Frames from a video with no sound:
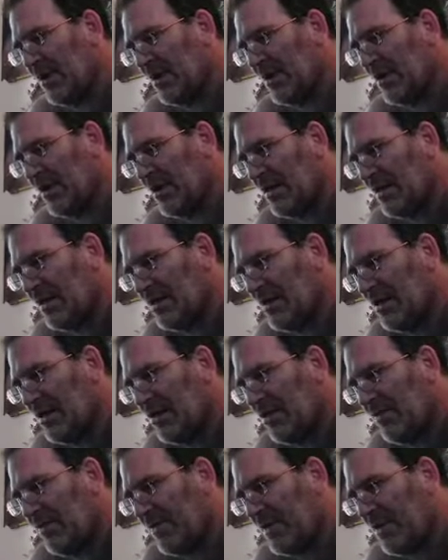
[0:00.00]
nicotine
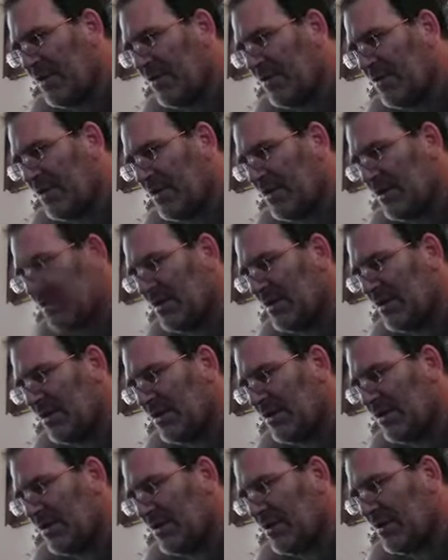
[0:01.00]
overdoses,
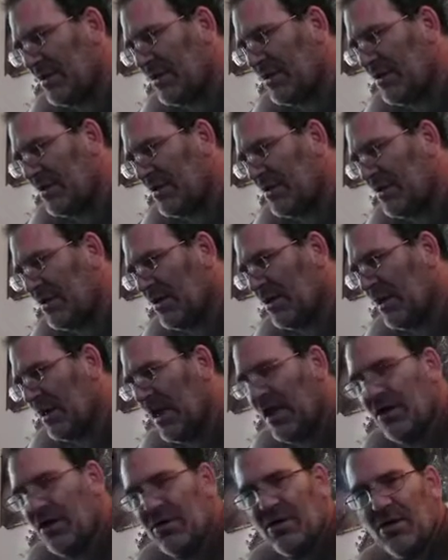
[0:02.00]
there's
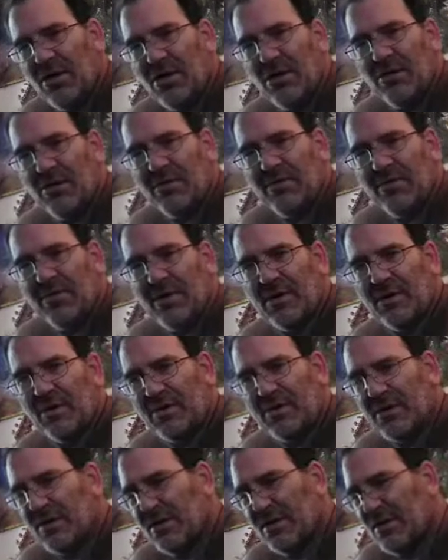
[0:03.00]
alcohol
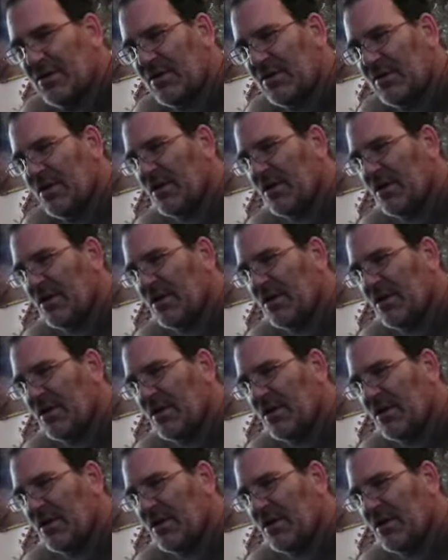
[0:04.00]
overdoses.